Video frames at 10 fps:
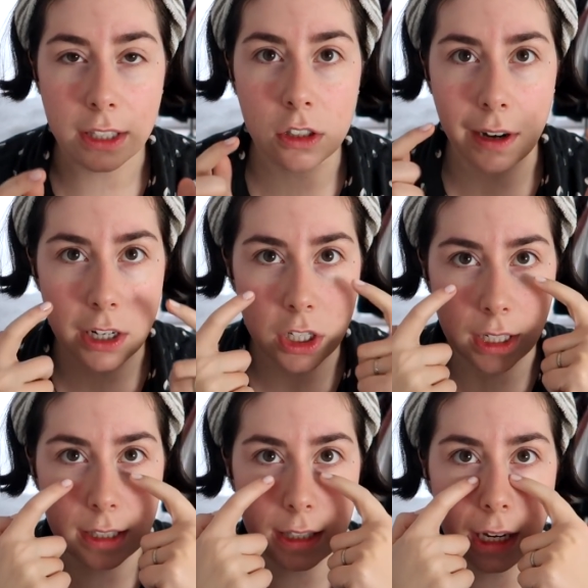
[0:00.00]
Stretch
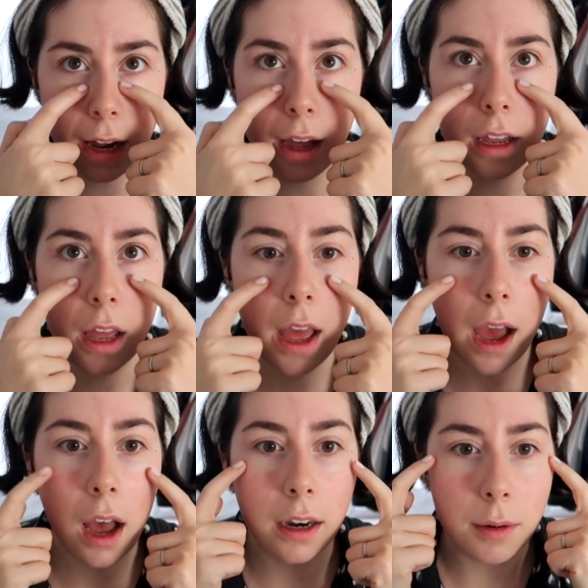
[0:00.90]
Concealer
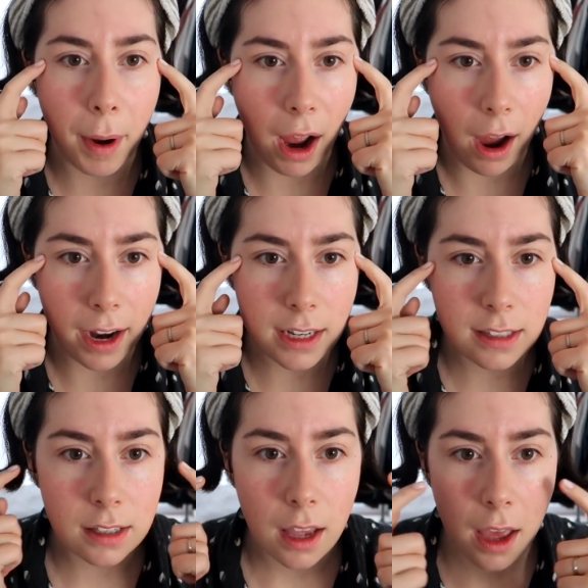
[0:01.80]
under my
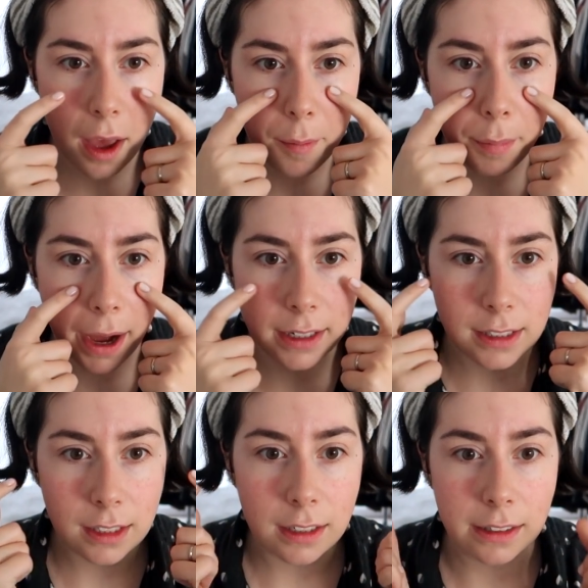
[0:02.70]
eyes.
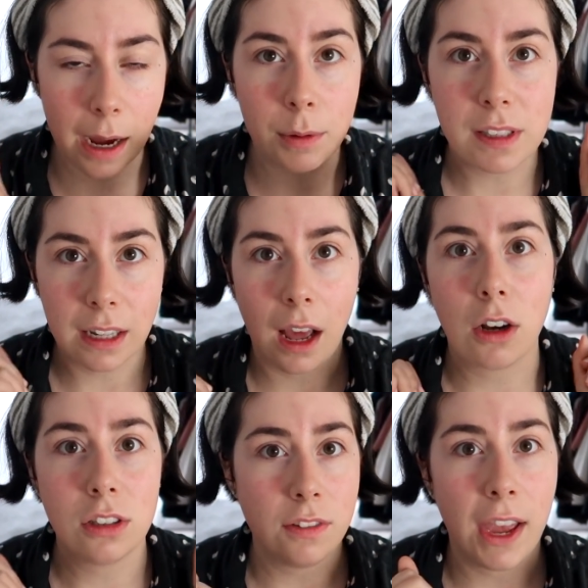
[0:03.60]
But that was the
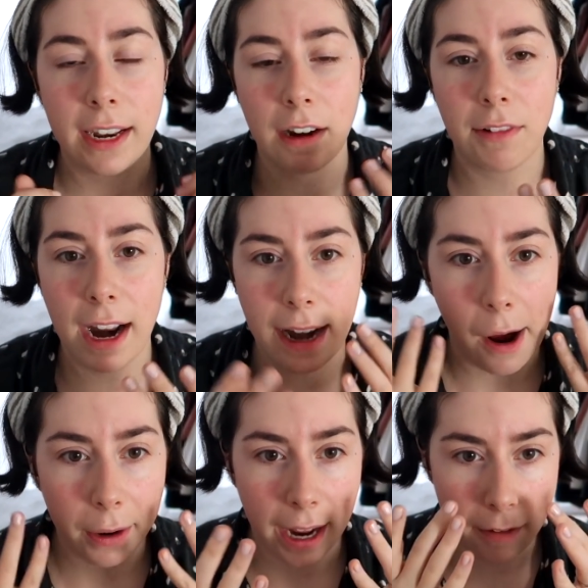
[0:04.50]
last of it and I ran
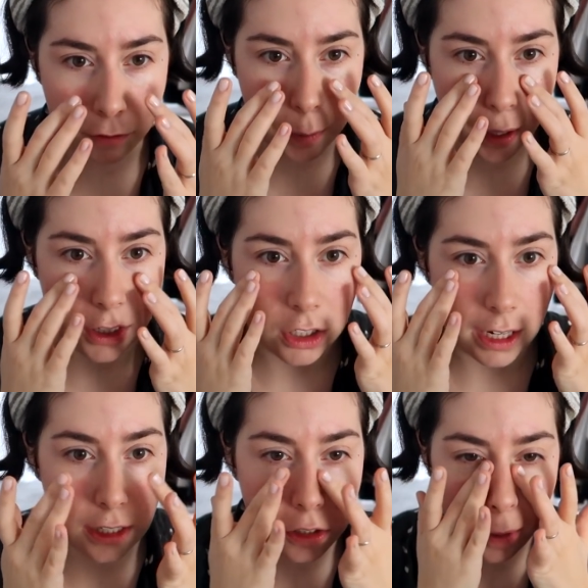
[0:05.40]
out and I haven't
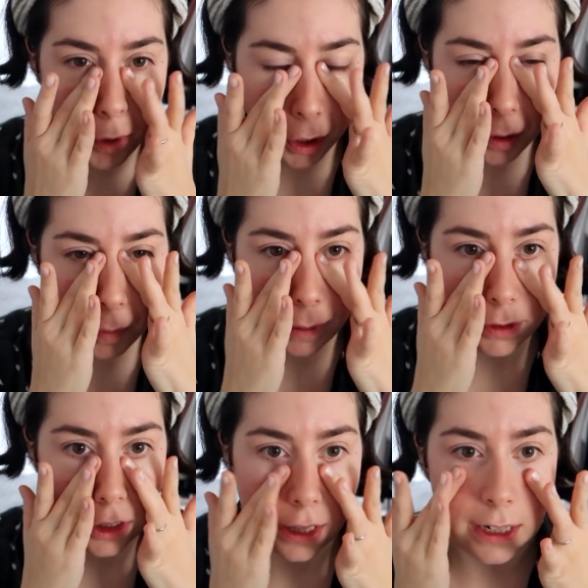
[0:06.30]
repurchased it, so I'm not going to be able
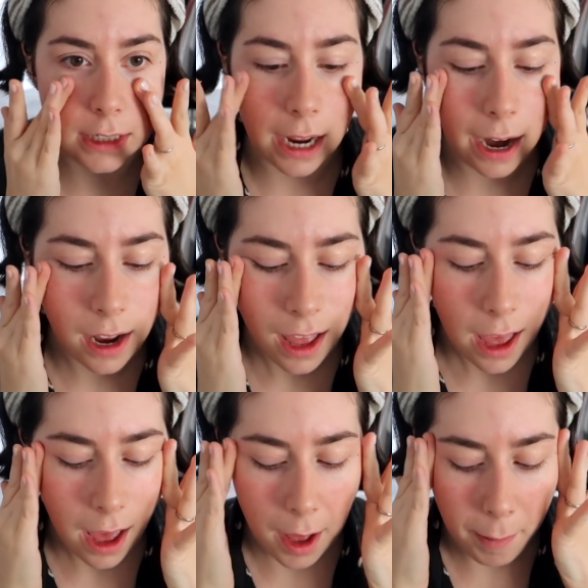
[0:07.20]
to do that today.
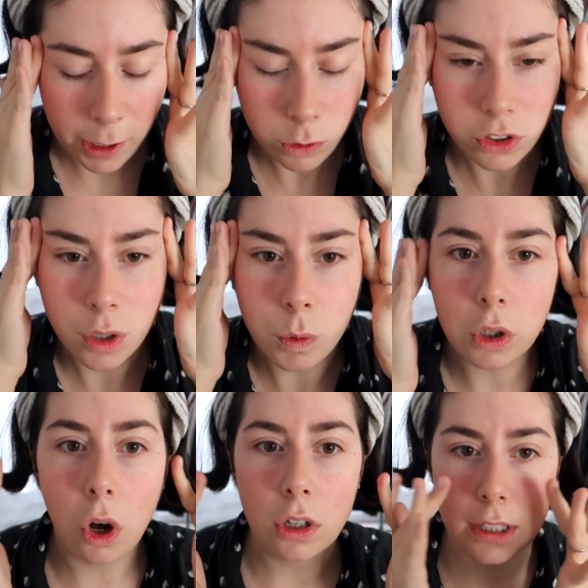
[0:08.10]
I also
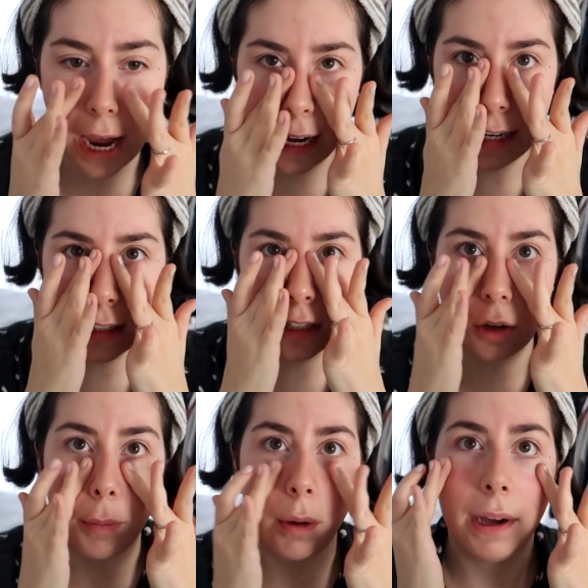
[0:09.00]
wore contact lenses
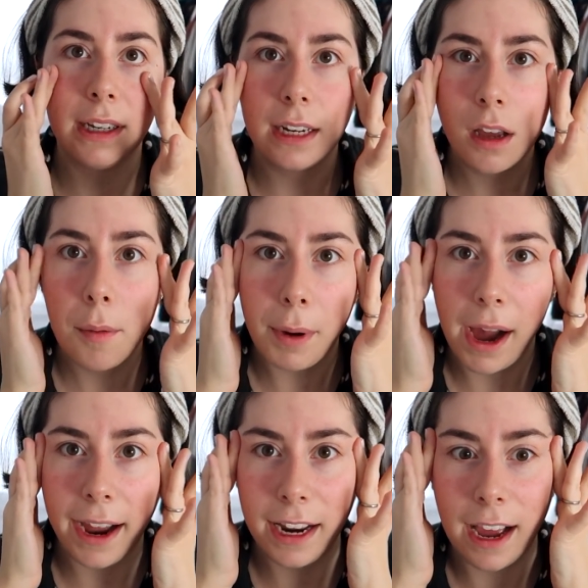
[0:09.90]
on my wedding,
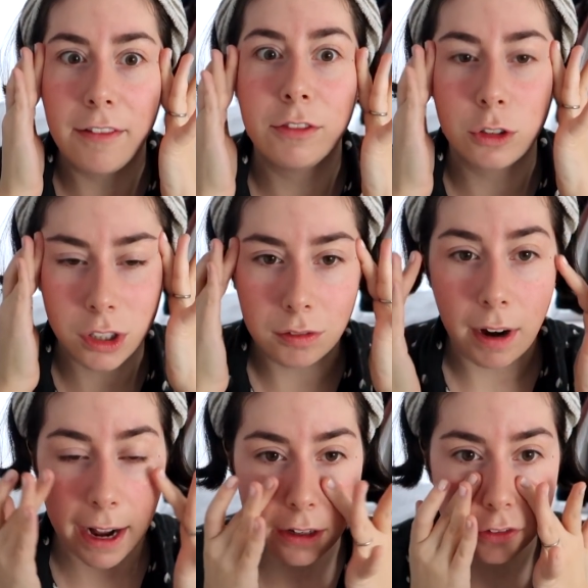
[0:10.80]
but I have also
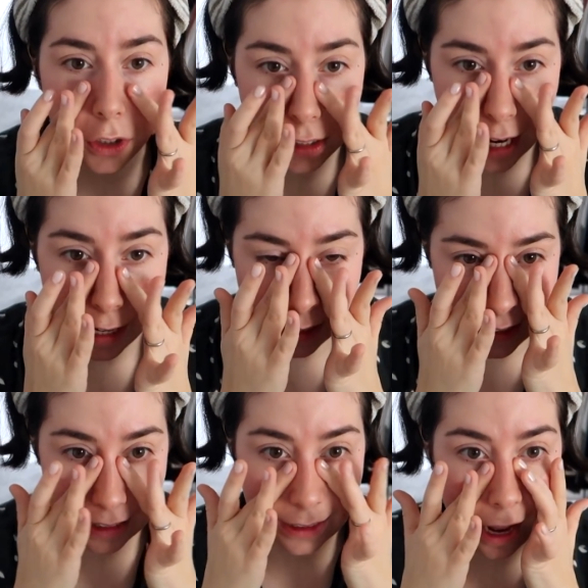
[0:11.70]
run out of contact
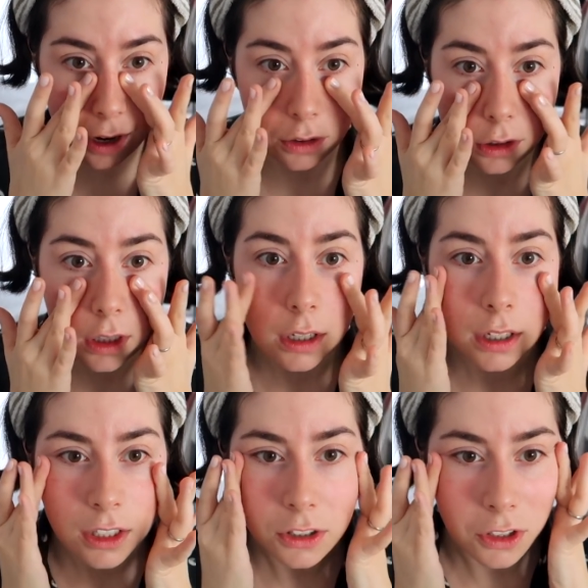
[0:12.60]
lenses now.
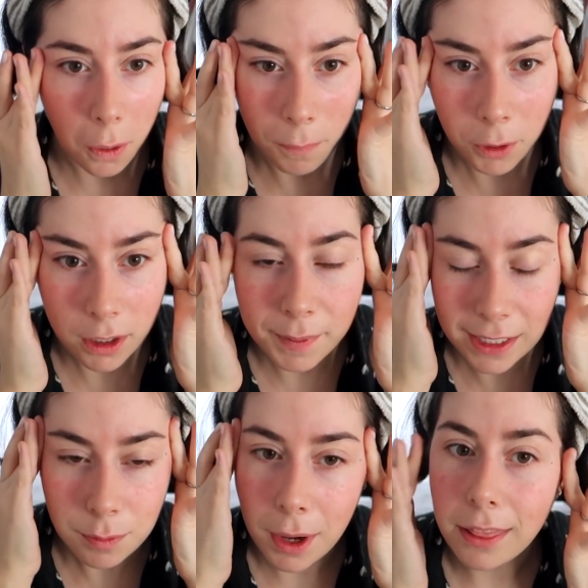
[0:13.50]
So I'm not going to be
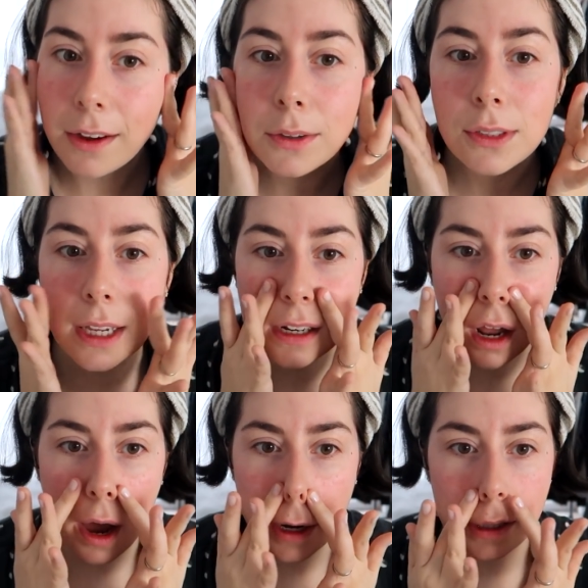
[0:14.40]
able to put those
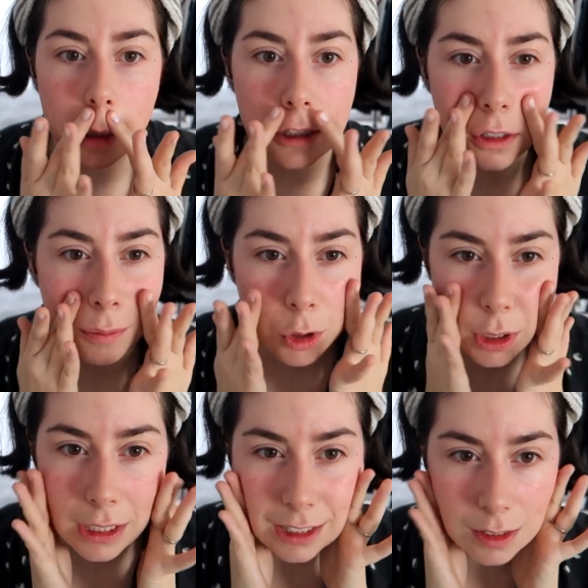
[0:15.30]
in either. So I'm
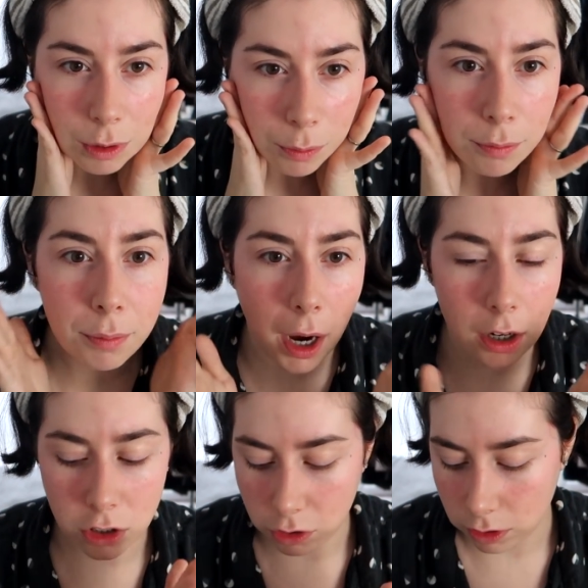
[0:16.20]
doing this with
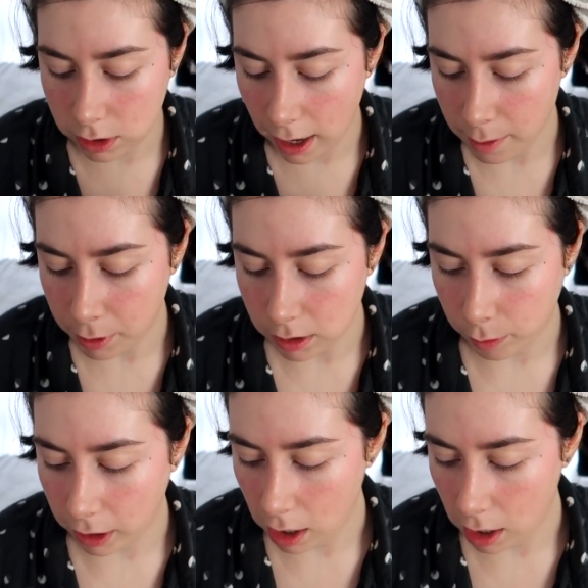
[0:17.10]
partial sight because my